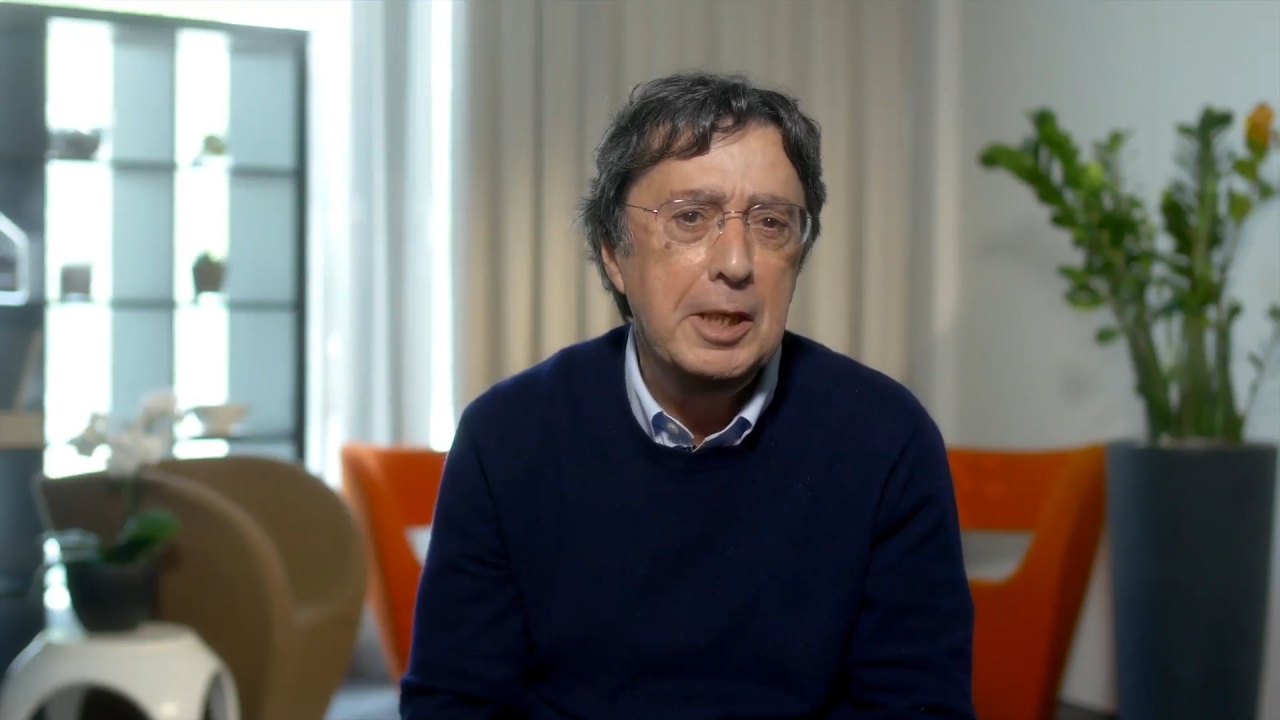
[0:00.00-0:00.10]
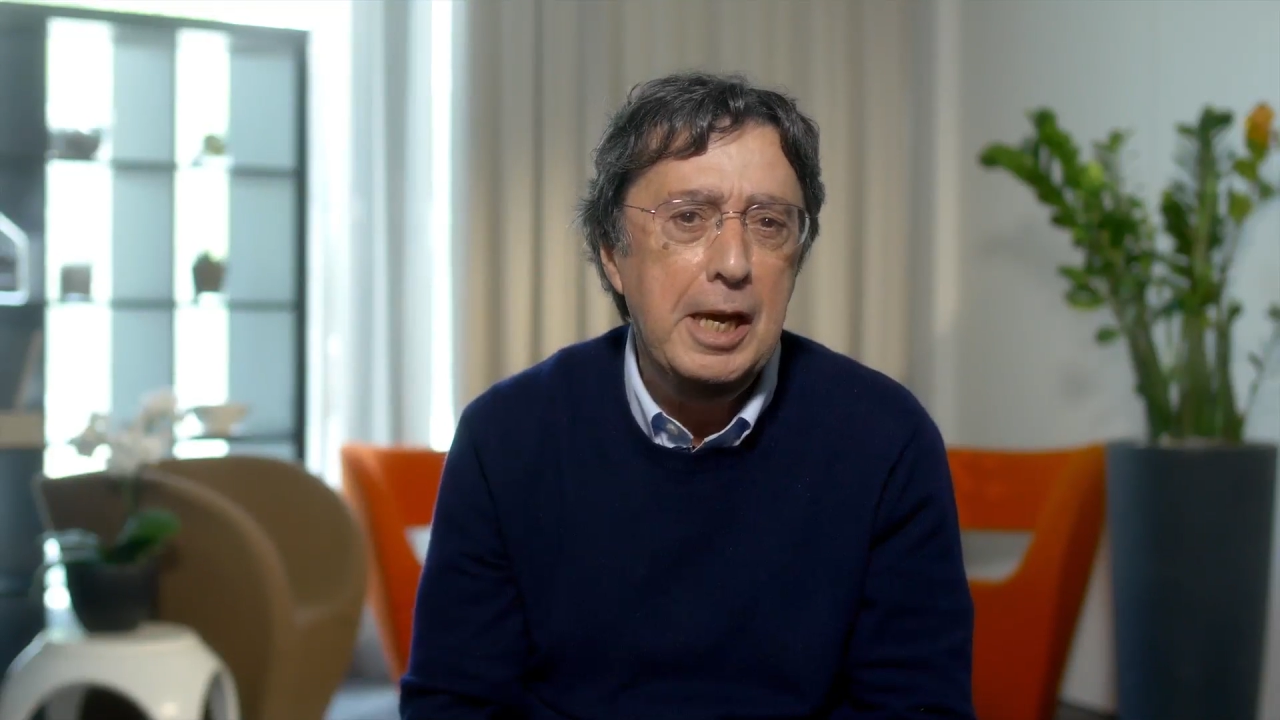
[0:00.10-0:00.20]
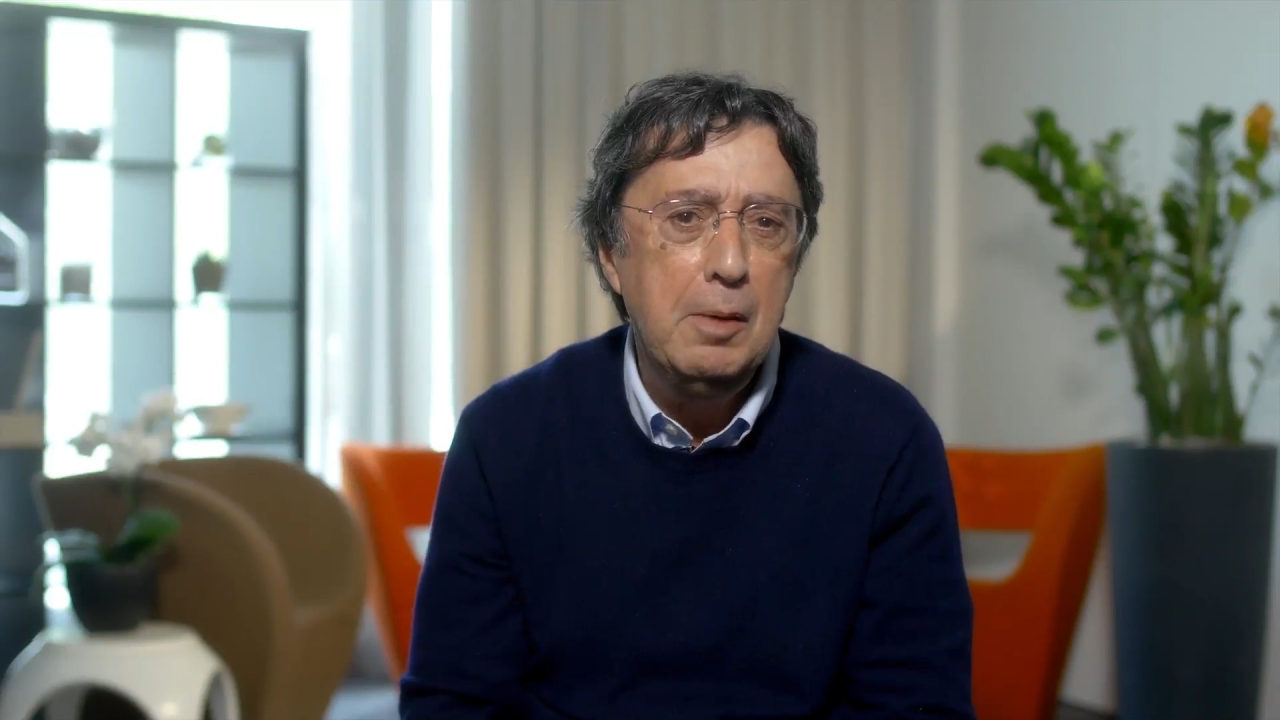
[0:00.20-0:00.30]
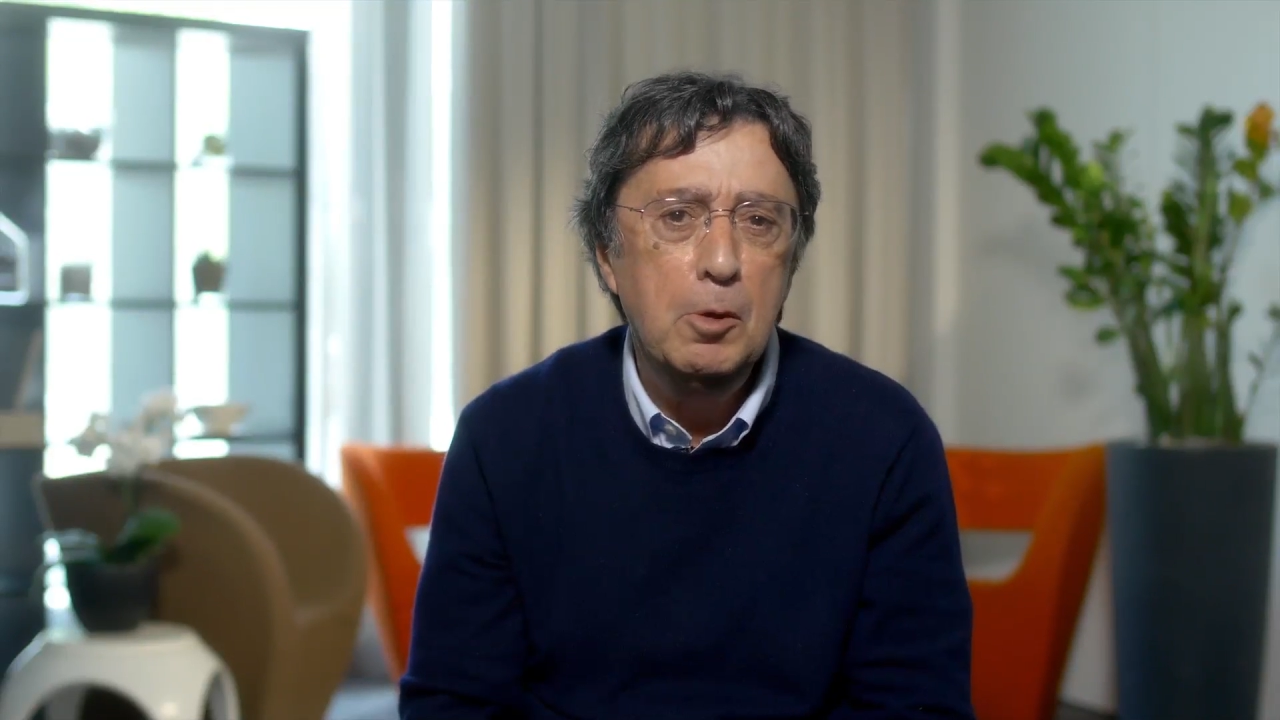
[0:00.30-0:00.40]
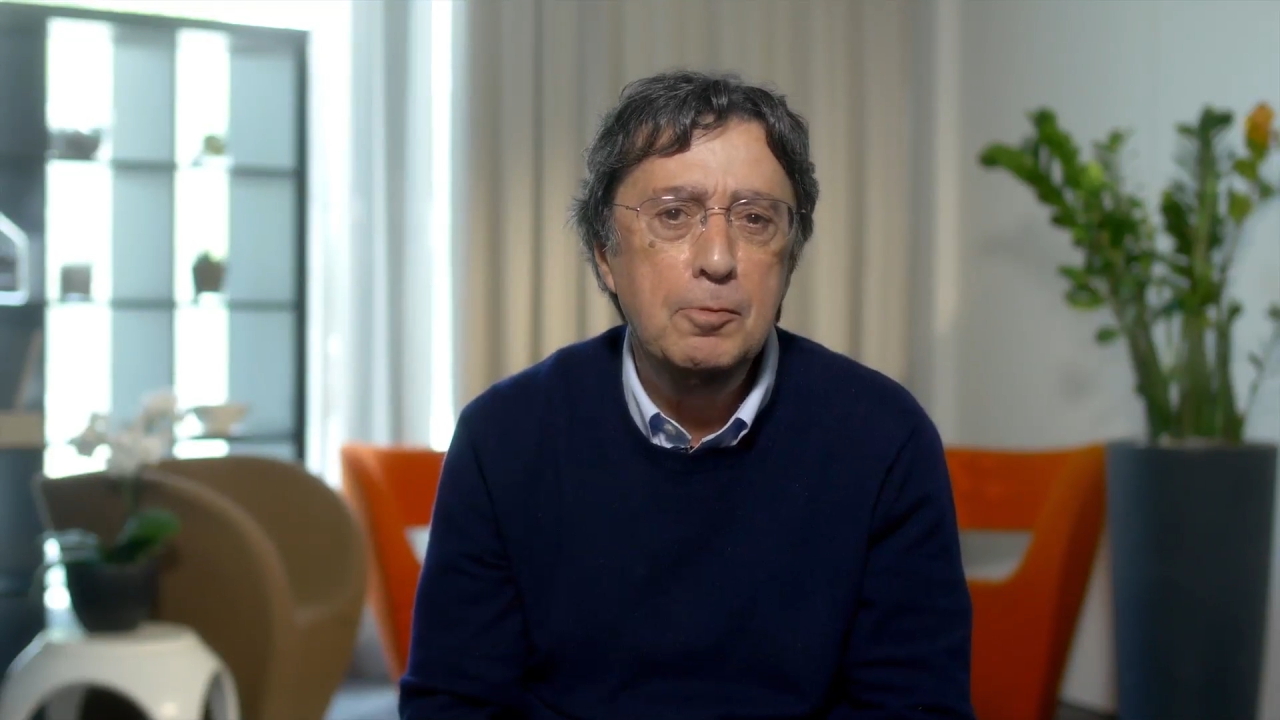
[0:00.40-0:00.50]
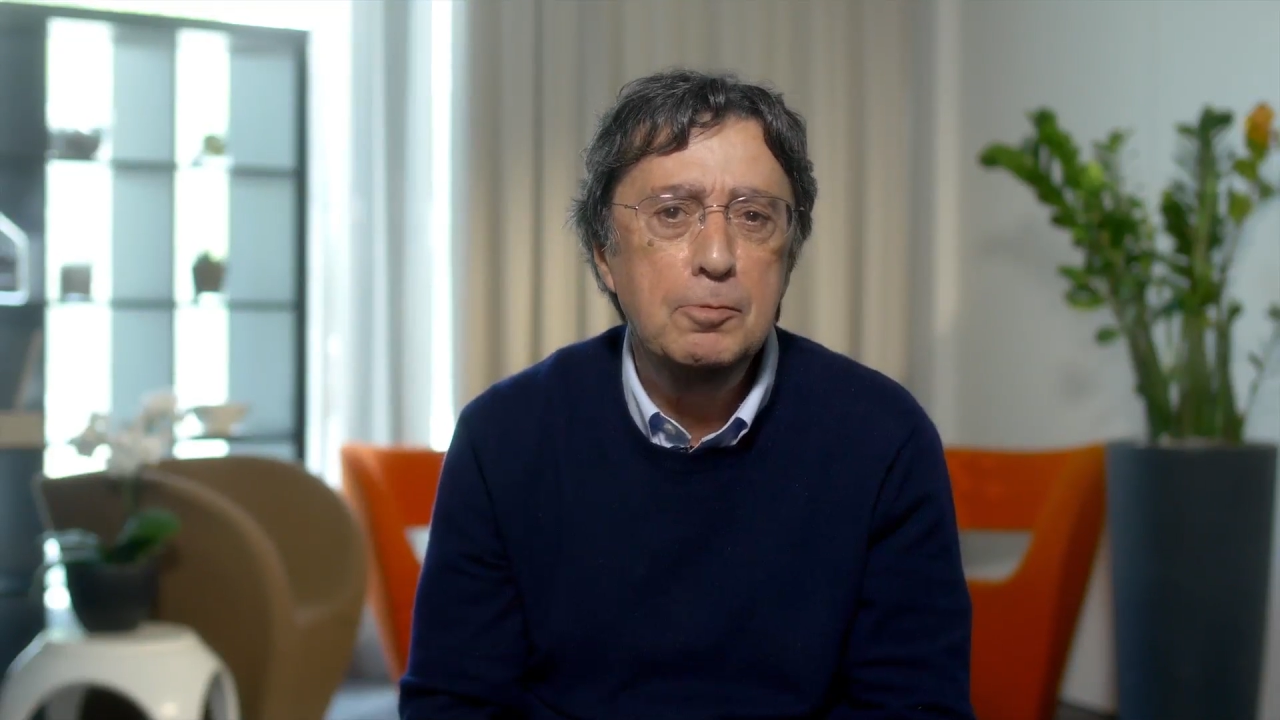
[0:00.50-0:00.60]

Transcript: game of